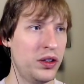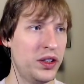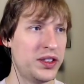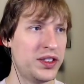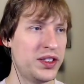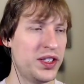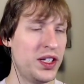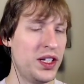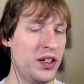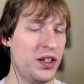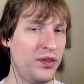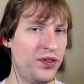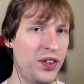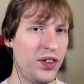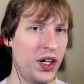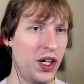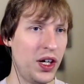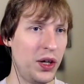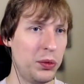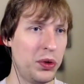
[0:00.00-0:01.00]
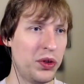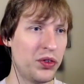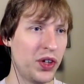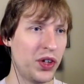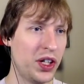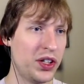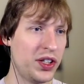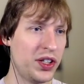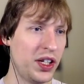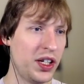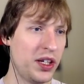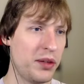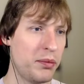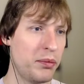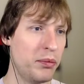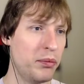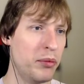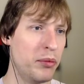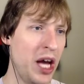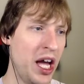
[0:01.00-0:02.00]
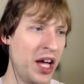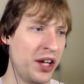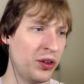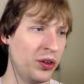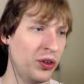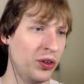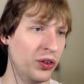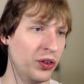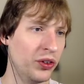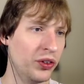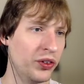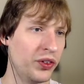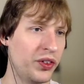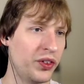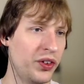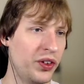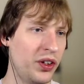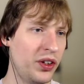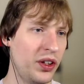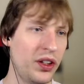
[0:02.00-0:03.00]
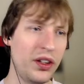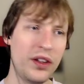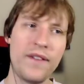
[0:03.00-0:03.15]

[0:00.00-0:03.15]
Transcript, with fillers: Let's see if uh, we run into any battles.